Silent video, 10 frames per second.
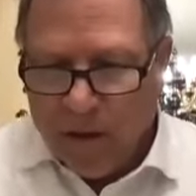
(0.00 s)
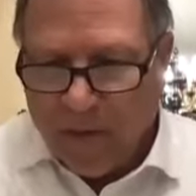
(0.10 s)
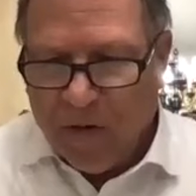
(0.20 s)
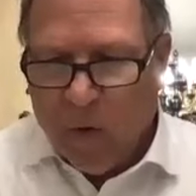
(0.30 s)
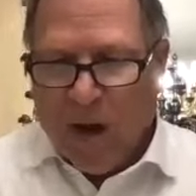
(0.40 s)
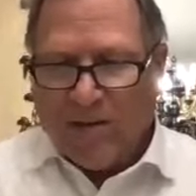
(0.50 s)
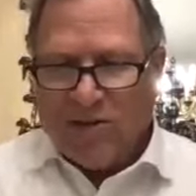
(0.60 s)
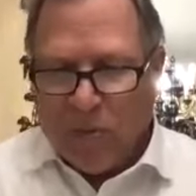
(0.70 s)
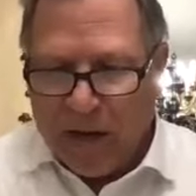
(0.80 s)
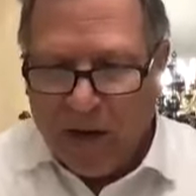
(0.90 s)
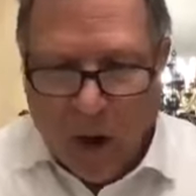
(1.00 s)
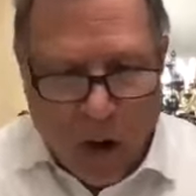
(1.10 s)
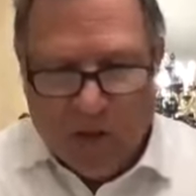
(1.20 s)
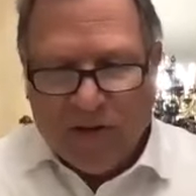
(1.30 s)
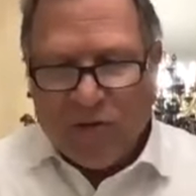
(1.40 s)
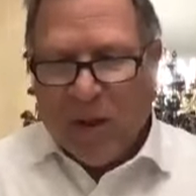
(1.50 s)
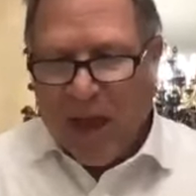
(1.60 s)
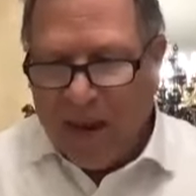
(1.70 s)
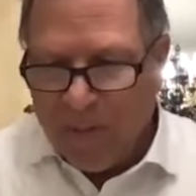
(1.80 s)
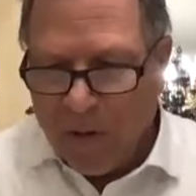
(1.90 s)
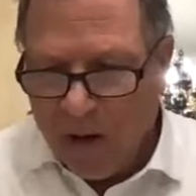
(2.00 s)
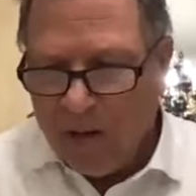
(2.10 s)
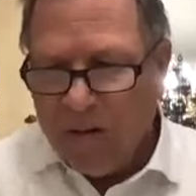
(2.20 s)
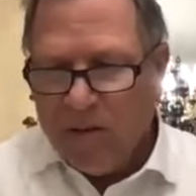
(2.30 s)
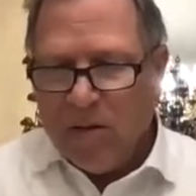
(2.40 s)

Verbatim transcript: If he wants to bring an olas behema,